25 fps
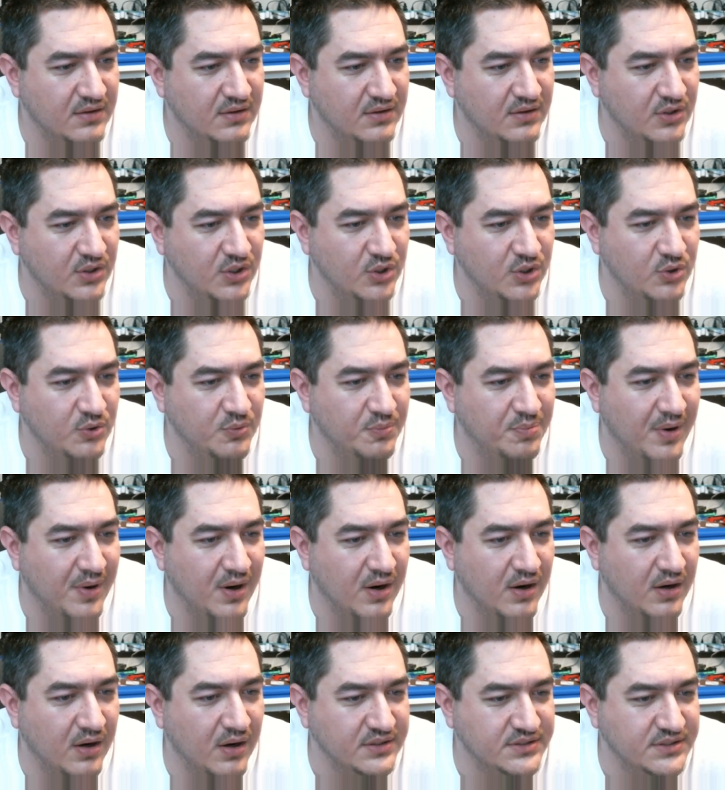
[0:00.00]
new
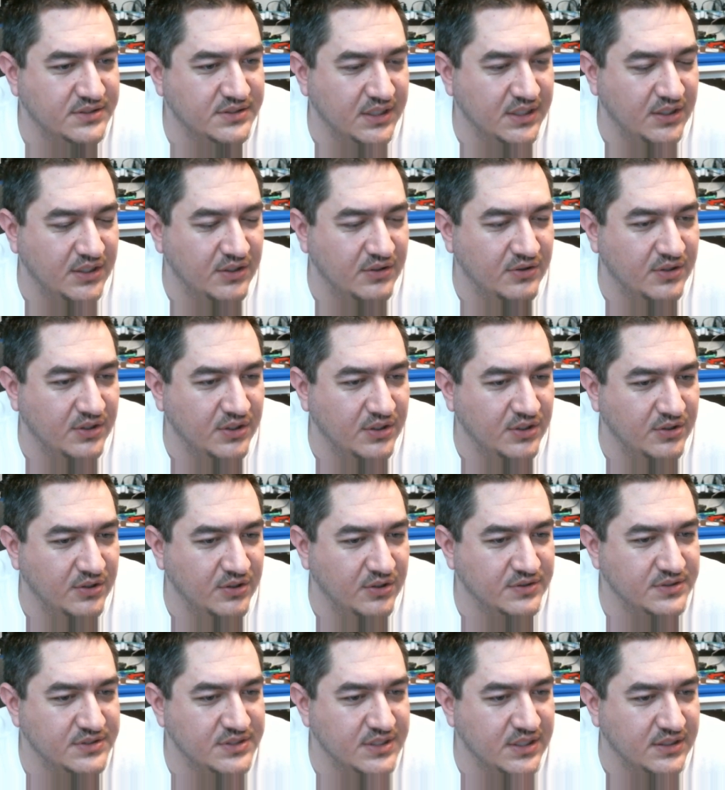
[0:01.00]
parts that you can
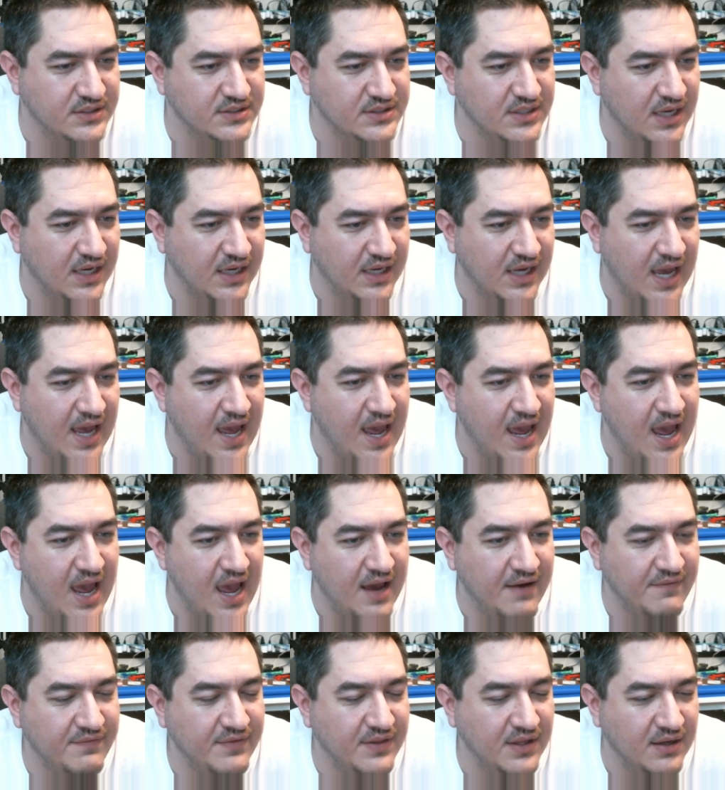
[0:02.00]
use that's like
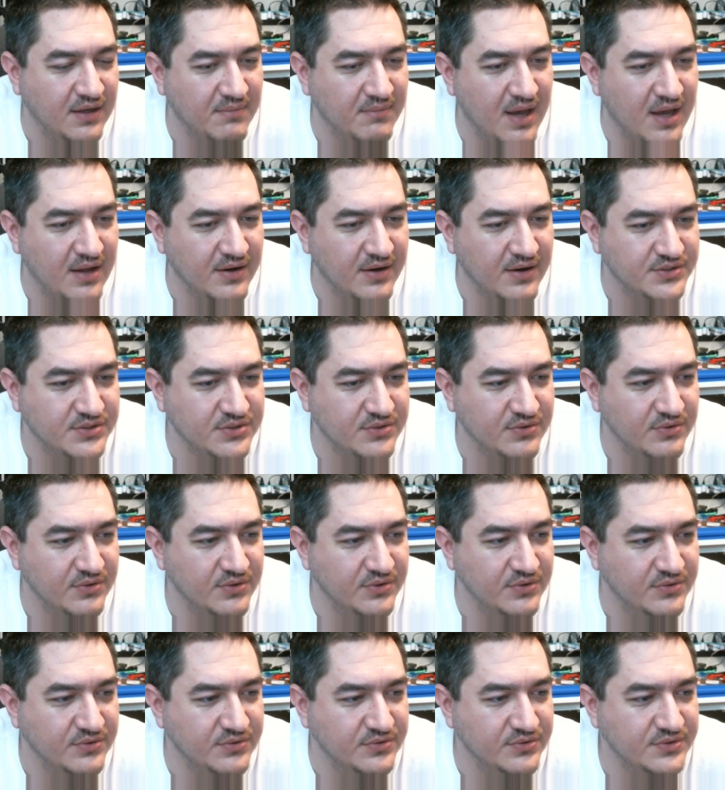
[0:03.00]
half the amount of
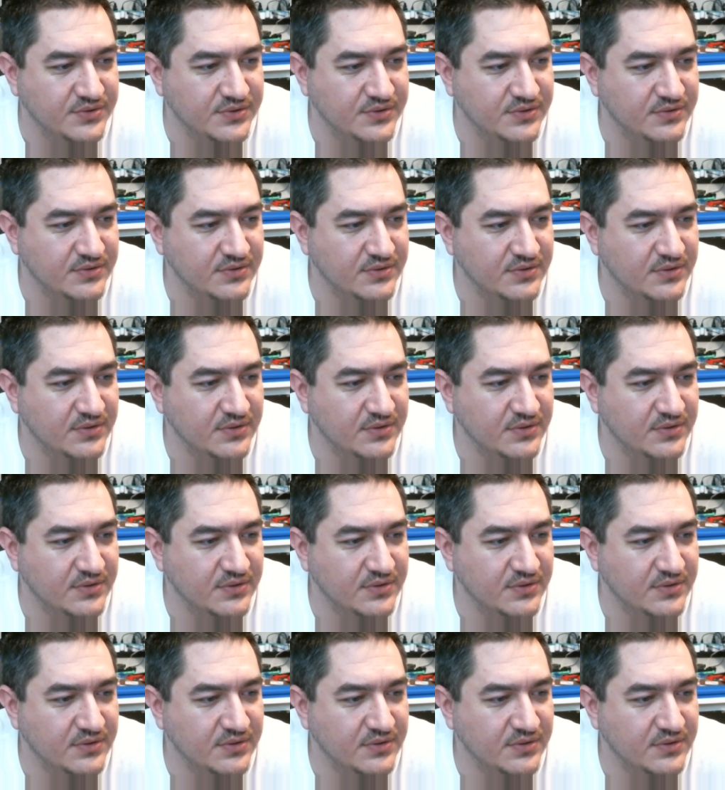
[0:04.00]
screws,